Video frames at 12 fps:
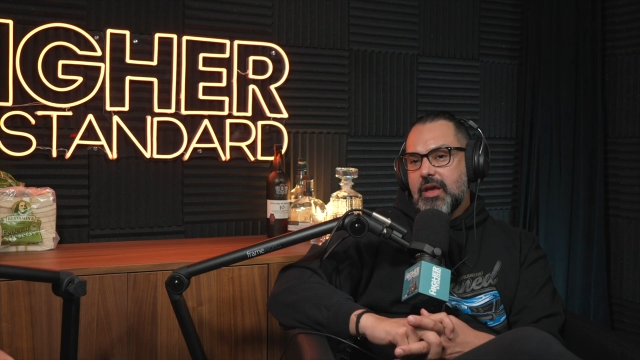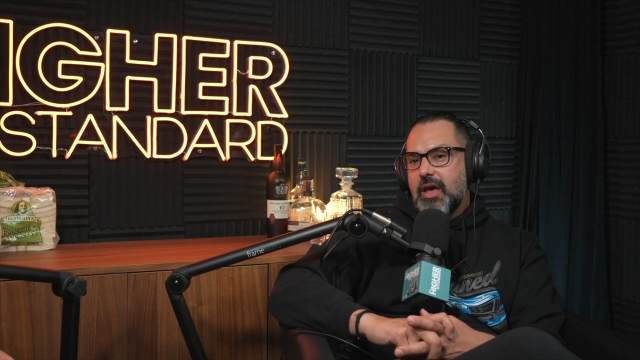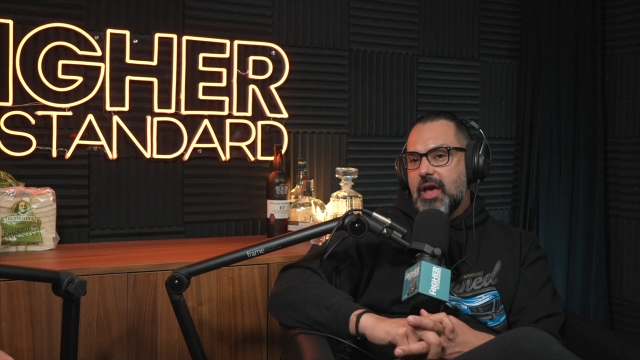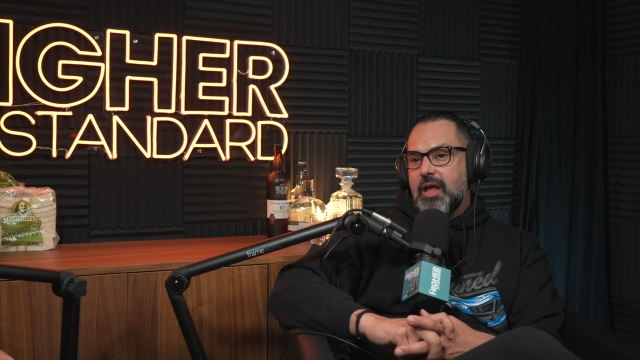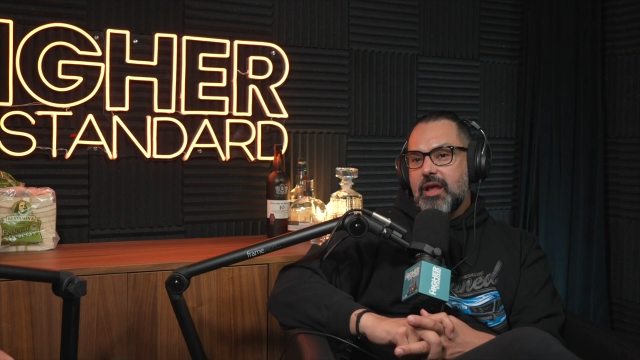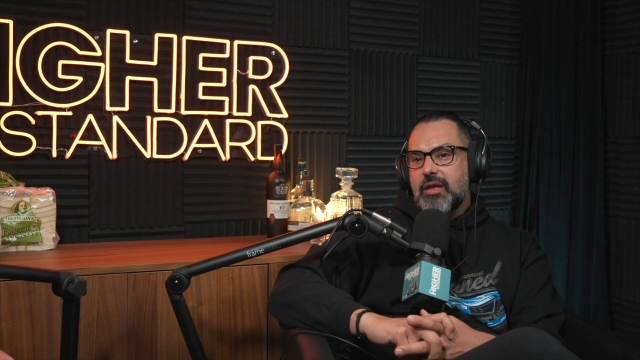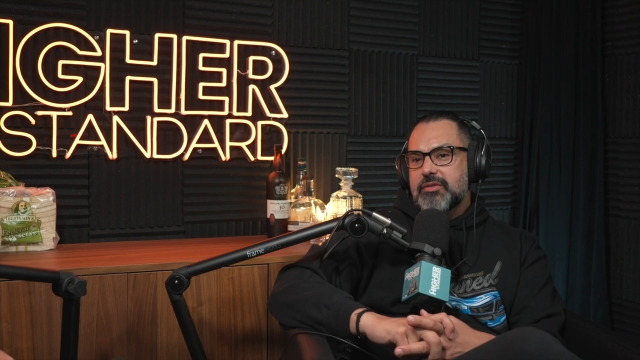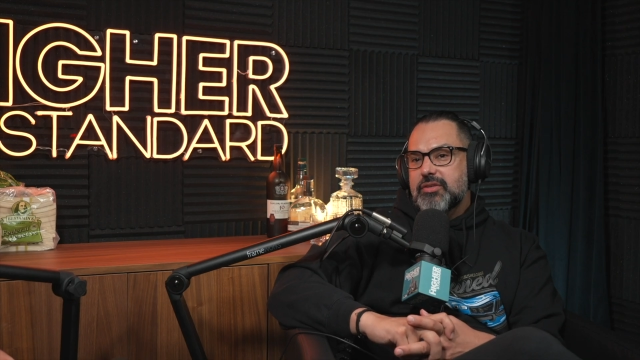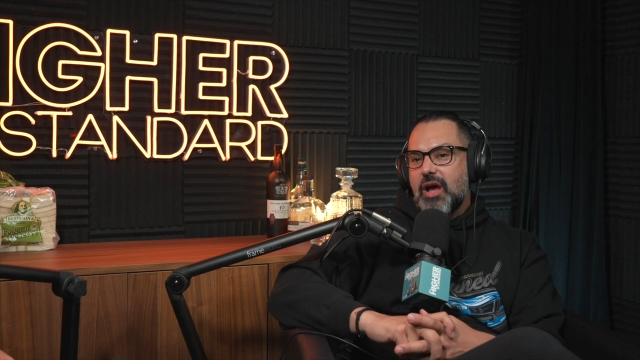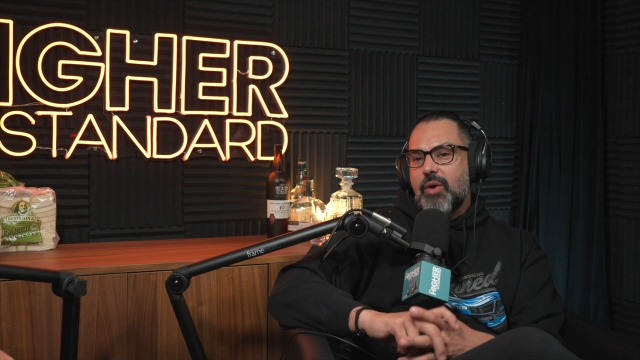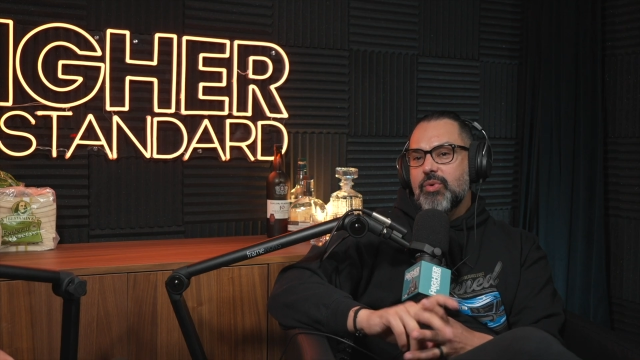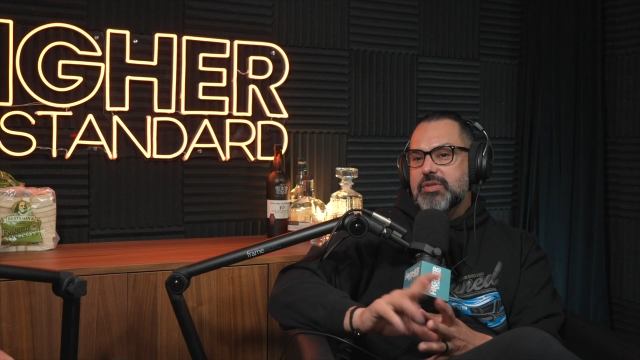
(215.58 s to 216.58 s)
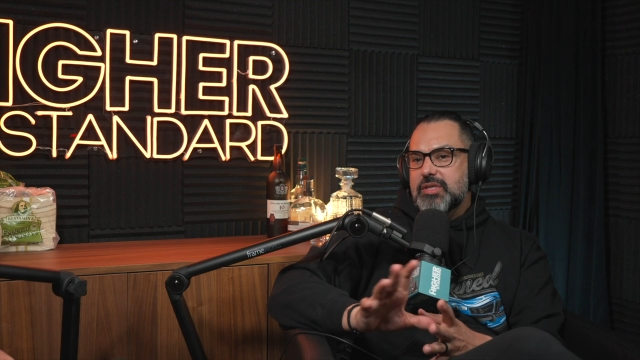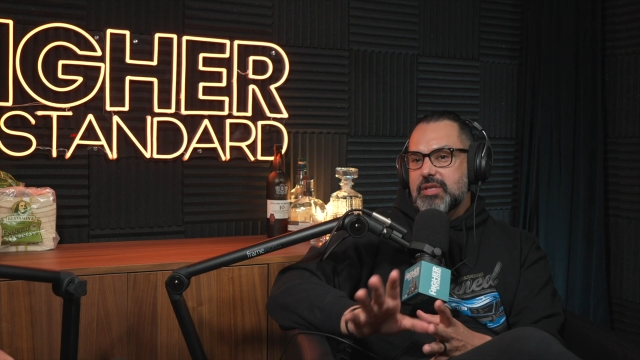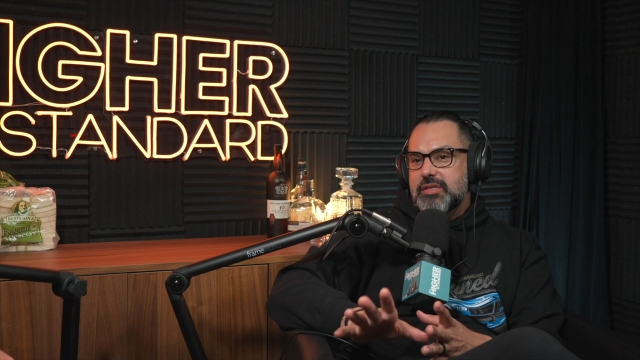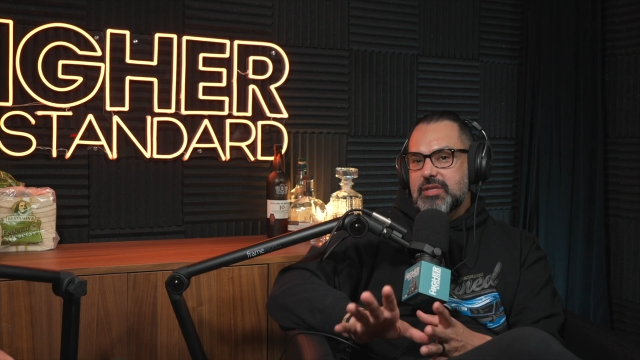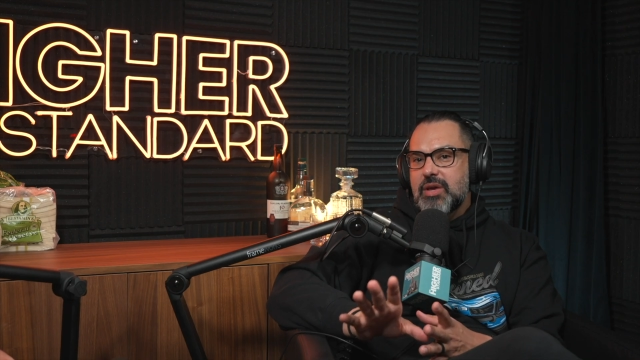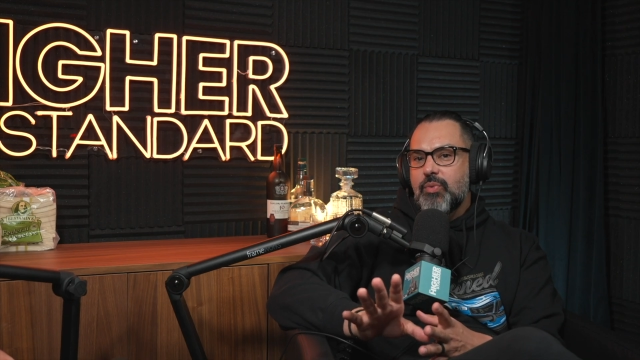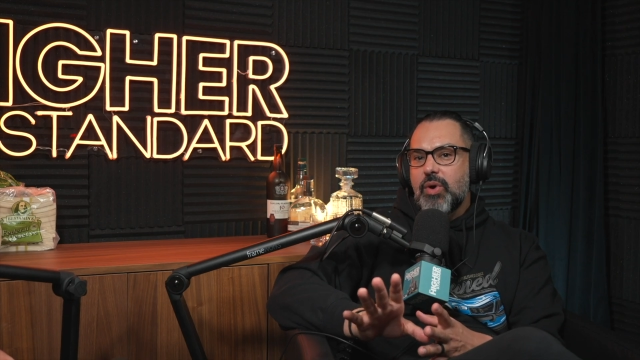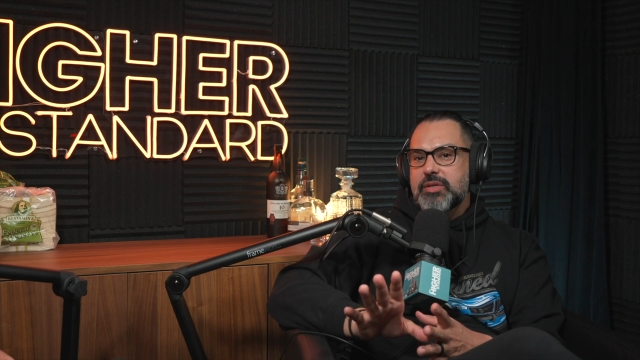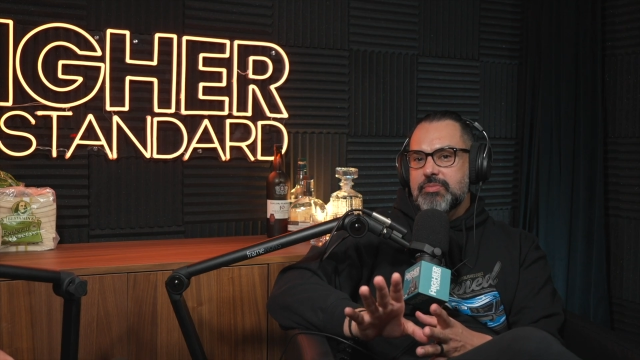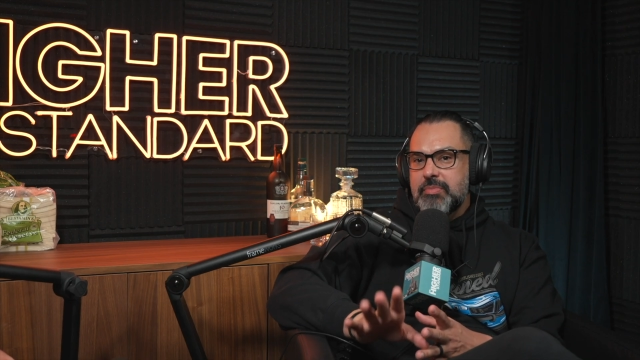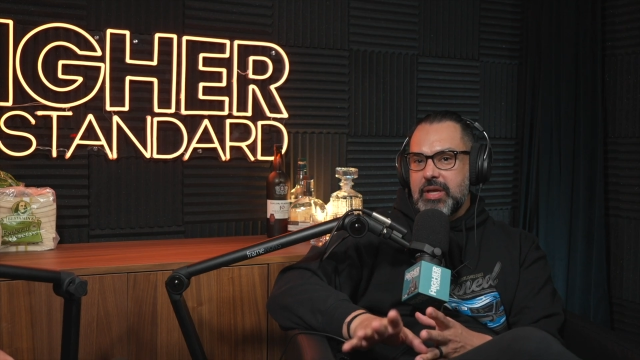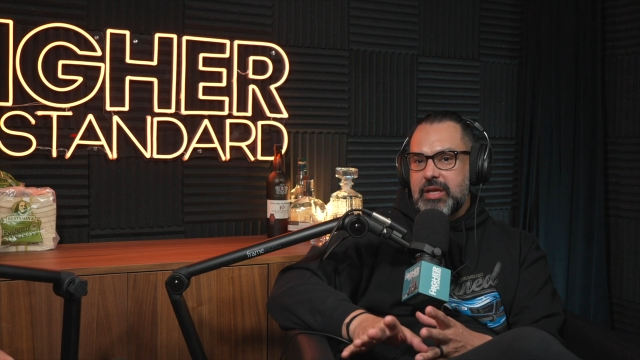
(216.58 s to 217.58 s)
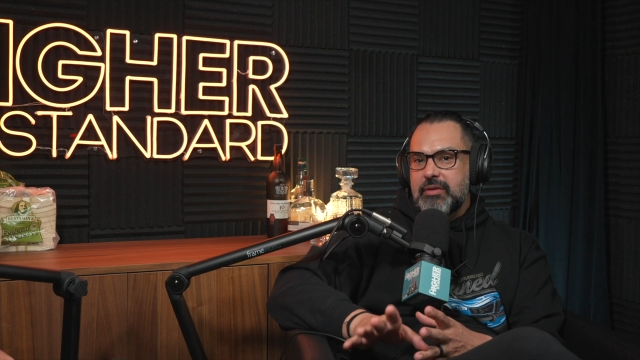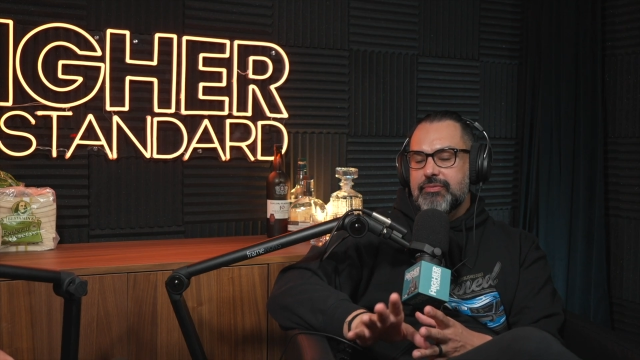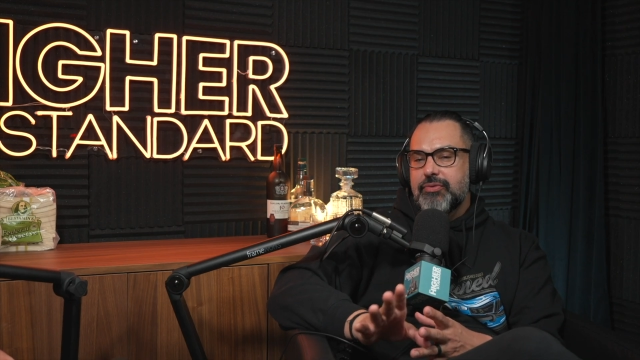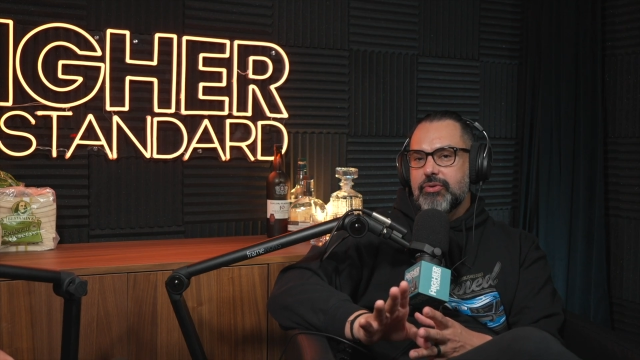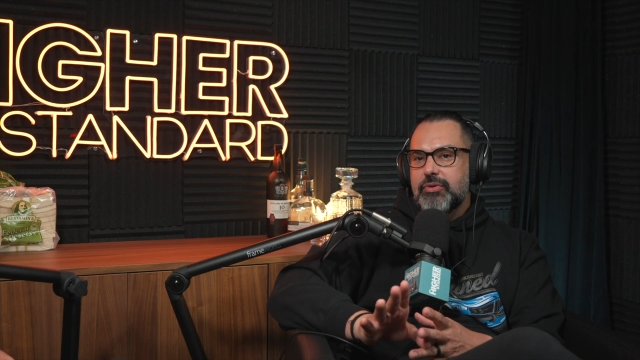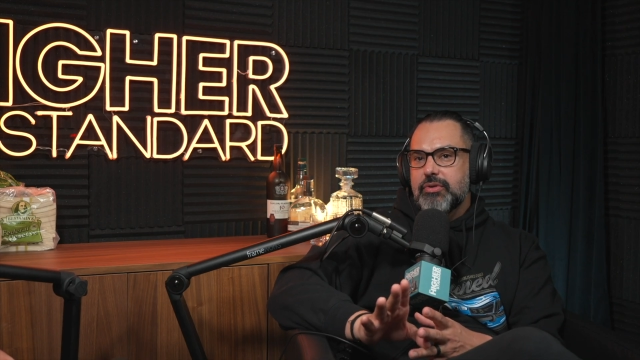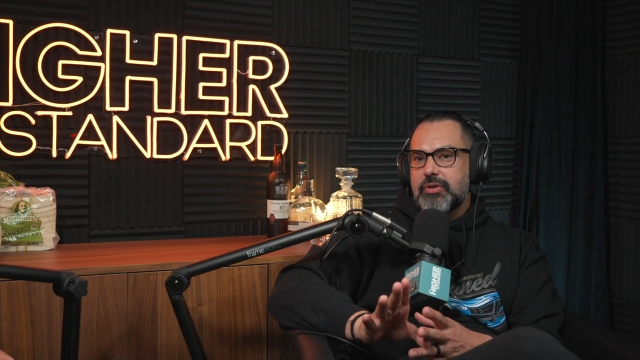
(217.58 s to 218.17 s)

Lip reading: And I will say this, it was meaningful,